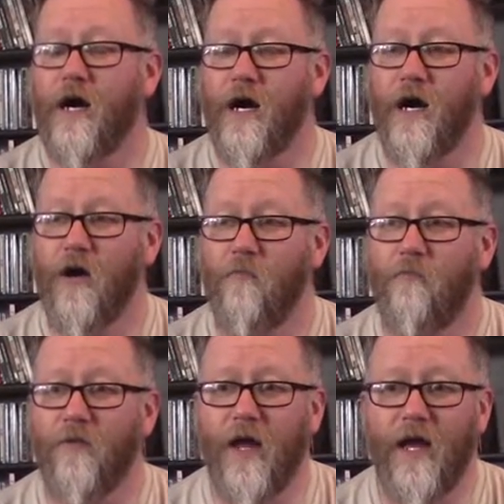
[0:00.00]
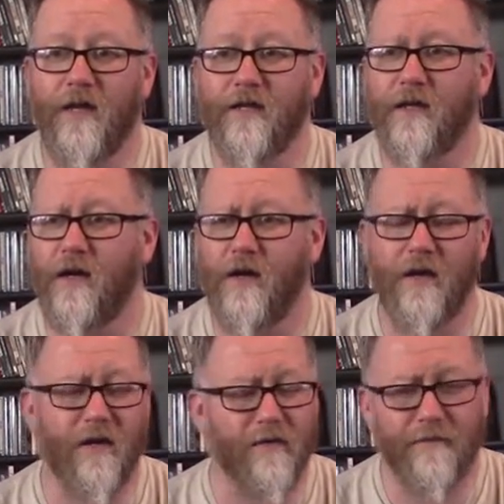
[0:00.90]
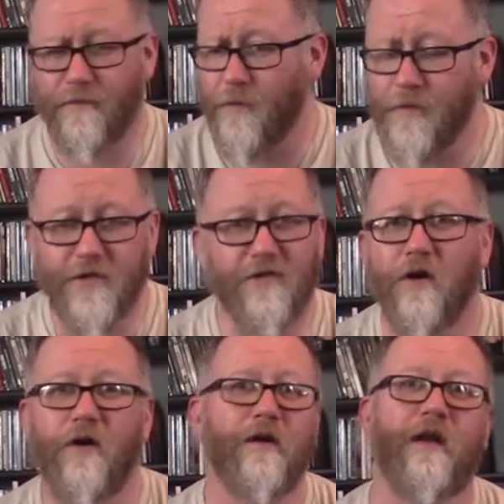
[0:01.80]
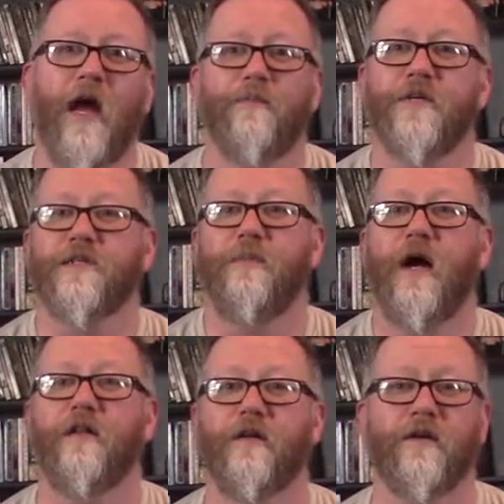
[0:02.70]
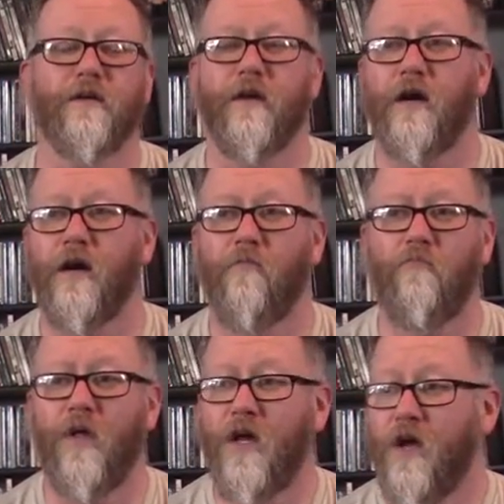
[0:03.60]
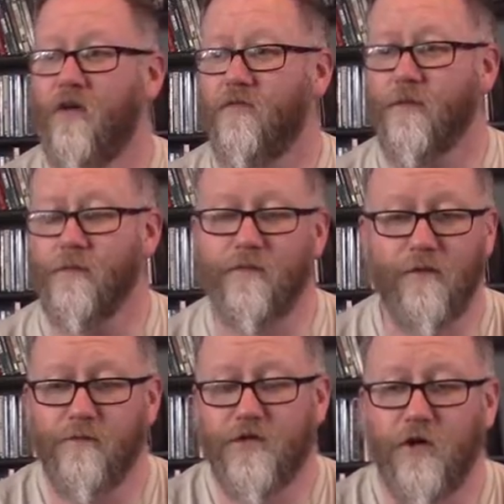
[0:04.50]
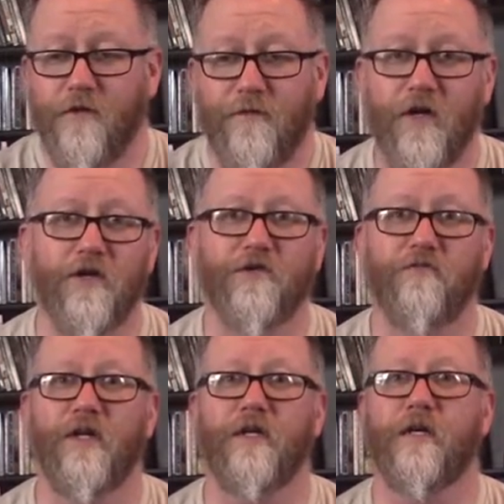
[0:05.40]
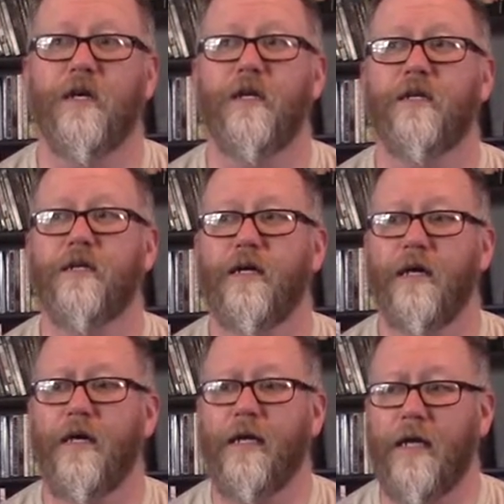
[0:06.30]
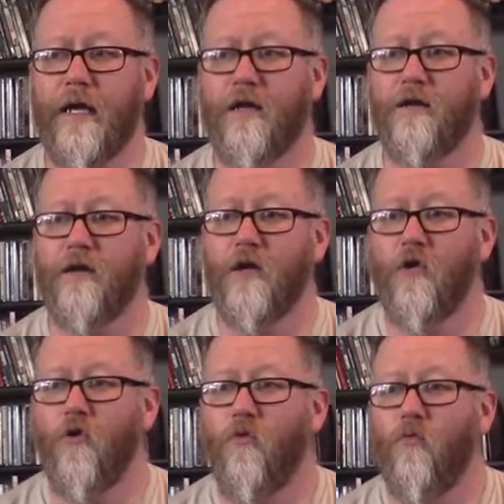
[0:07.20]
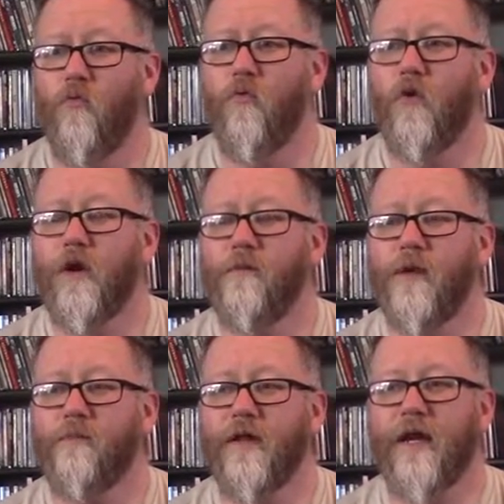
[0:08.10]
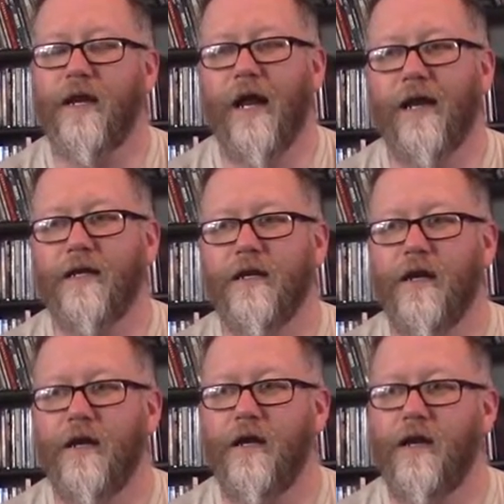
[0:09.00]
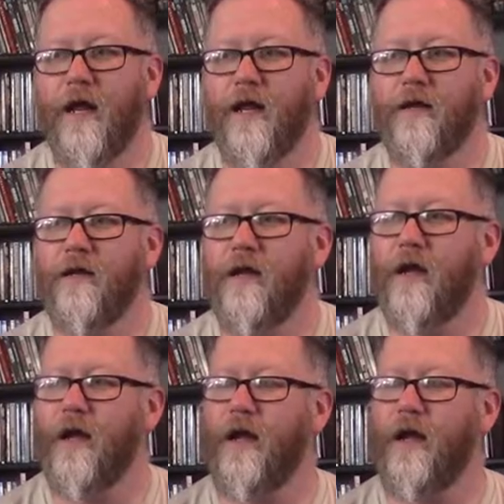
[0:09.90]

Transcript: um, and uh, it, from the start, it had me smiling um, from from start to finish, really. And uh, and what I mean by that, it had an it had an